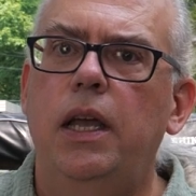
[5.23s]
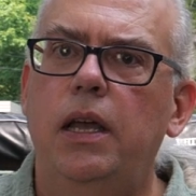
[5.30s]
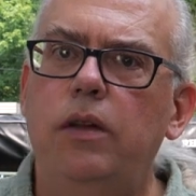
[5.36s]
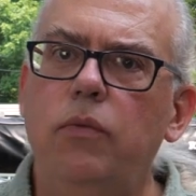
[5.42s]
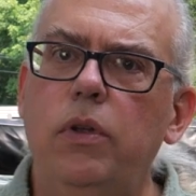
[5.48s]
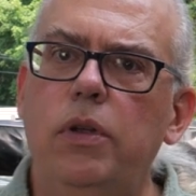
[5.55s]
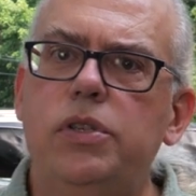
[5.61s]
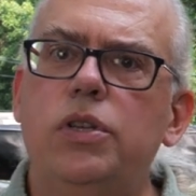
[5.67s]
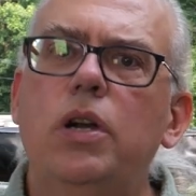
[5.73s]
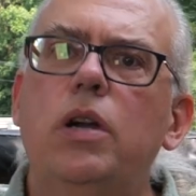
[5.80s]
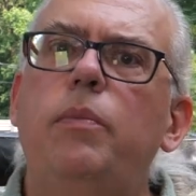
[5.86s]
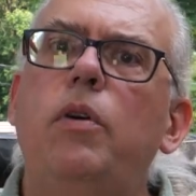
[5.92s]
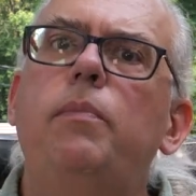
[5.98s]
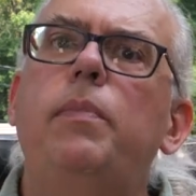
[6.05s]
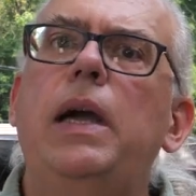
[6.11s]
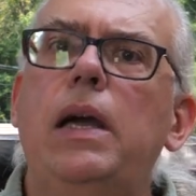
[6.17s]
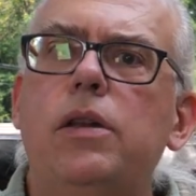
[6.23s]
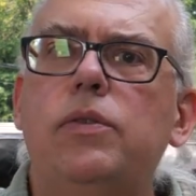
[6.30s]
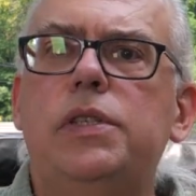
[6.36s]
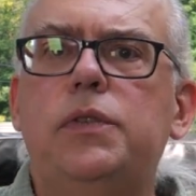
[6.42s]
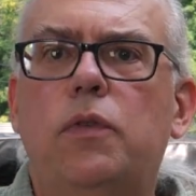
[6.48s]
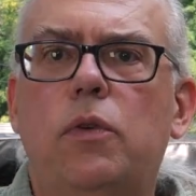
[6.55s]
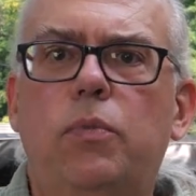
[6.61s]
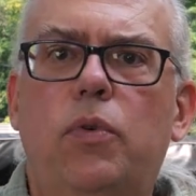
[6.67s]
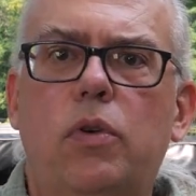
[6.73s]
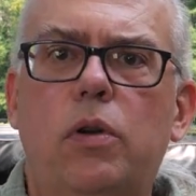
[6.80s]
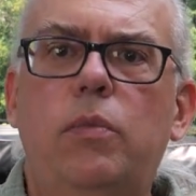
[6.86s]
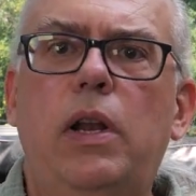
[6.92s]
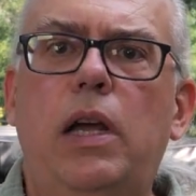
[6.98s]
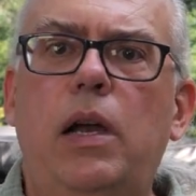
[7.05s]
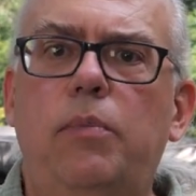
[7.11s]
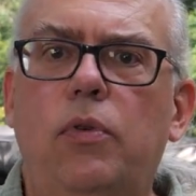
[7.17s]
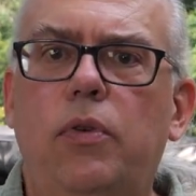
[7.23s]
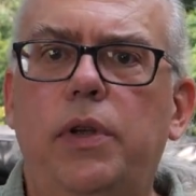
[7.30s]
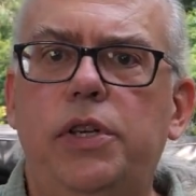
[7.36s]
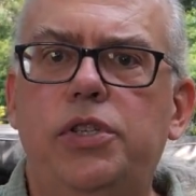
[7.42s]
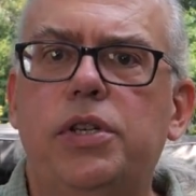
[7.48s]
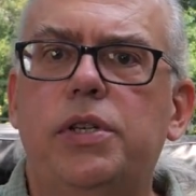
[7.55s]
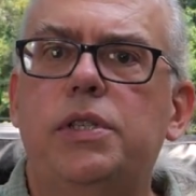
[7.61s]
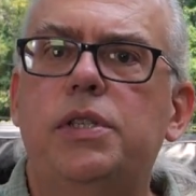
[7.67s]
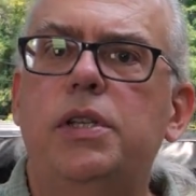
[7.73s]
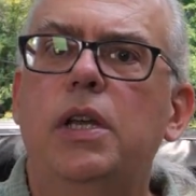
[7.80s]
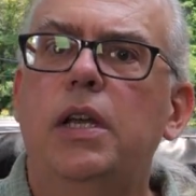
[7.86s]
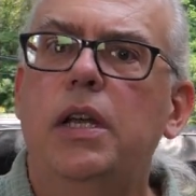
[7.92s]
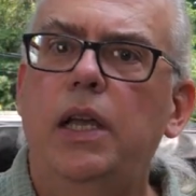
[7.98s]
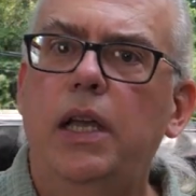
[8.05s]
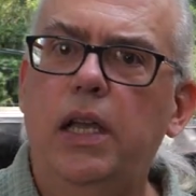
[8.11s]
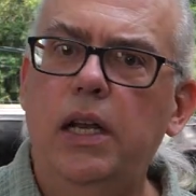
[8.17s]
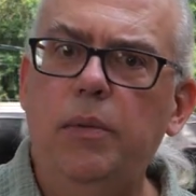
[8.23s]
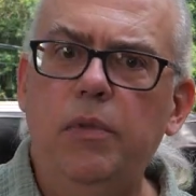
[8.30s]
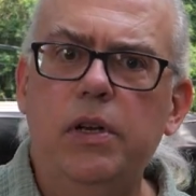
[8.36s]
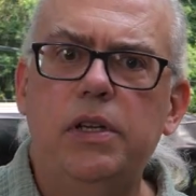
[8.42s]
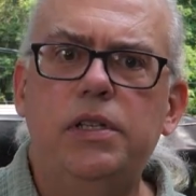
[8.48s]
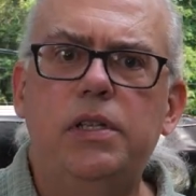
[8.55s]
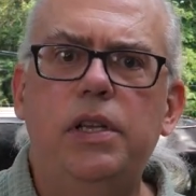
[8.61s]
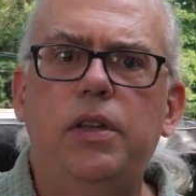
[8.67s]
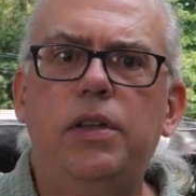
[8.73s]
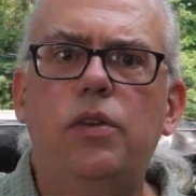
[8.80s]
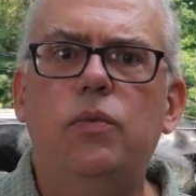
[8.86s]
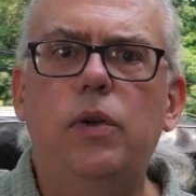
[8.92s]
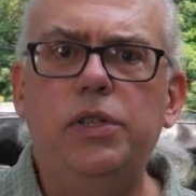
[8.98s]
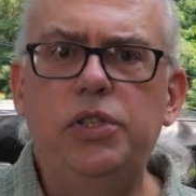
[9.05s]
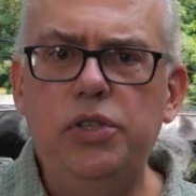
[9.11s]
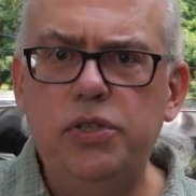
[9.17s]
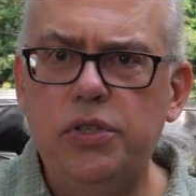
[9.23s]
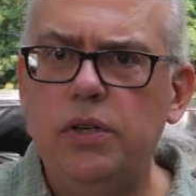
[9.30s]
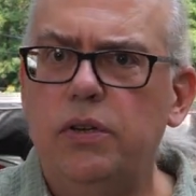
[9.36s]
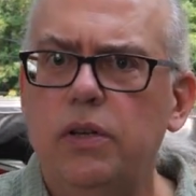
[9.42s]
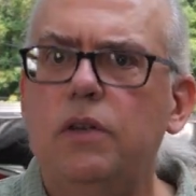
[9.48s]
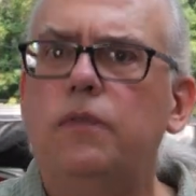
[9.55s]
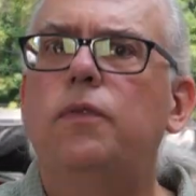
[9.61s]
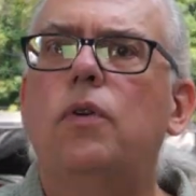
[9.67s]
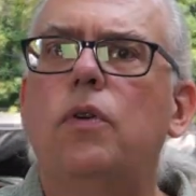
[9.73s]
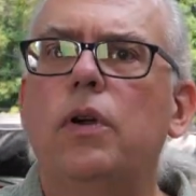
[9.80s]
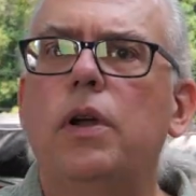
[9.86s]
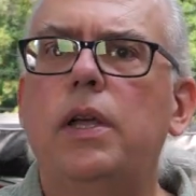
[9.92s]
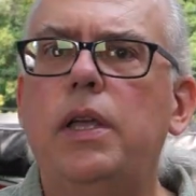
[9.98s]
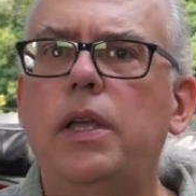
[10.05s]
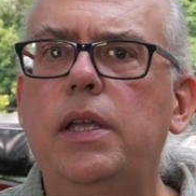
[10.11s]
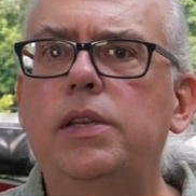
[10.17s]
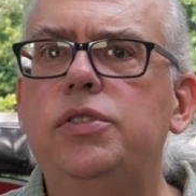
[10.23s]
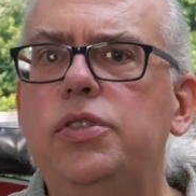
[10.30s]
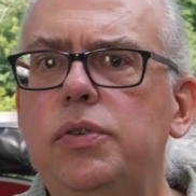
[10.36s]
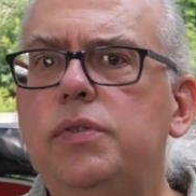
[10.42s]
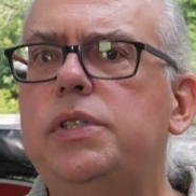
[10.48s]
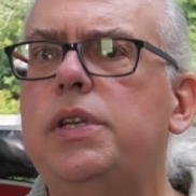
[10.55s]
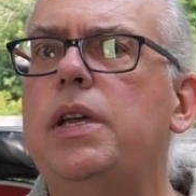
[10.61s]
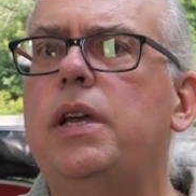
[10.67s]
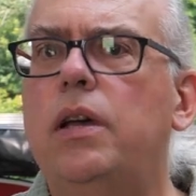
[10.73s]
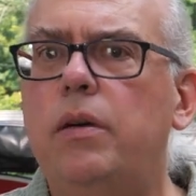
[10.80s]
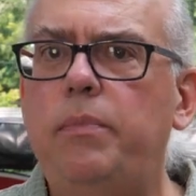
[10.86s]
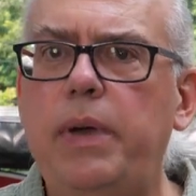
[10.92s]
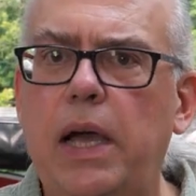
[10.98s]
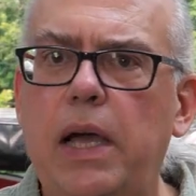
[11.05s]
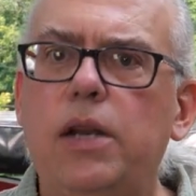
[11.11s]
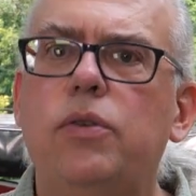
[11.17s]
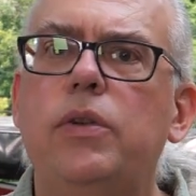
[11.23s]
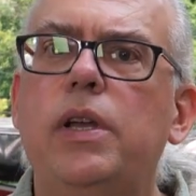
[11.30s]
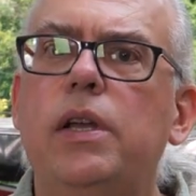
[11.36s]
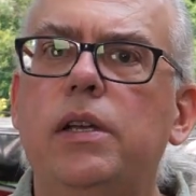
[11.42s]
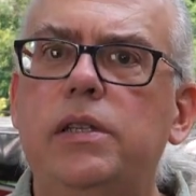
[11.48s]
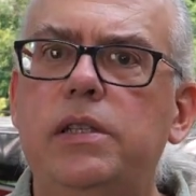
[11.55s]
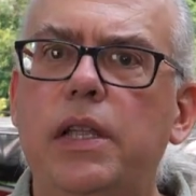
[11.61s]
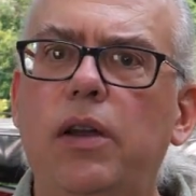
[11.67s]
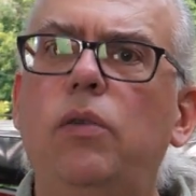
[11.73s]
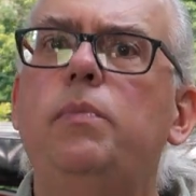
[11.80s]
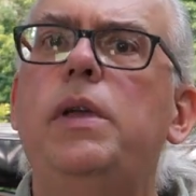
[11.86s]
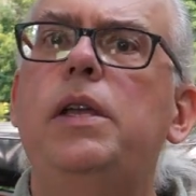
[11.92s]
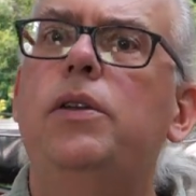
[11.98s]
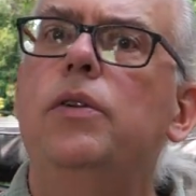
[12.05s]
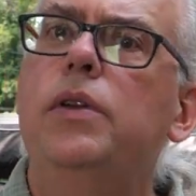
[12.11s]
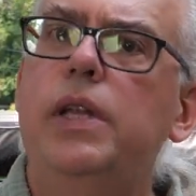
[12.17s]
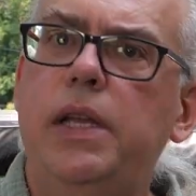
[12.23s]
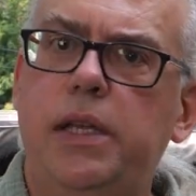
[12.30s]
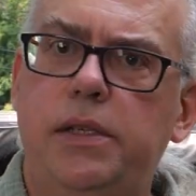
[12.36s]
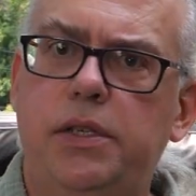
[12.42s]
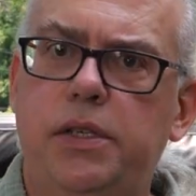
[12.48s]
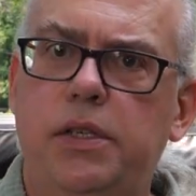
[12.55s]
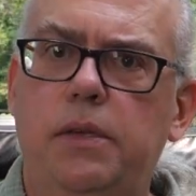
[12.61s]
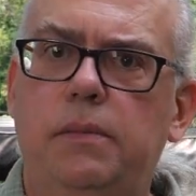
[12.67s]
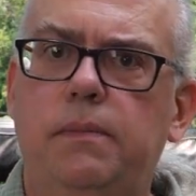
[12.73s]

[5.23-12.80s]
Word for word: and we're going to talk about batteries for portable operations. And I'm going to tell you what you should look for in choosing a battery that'll meet your needs.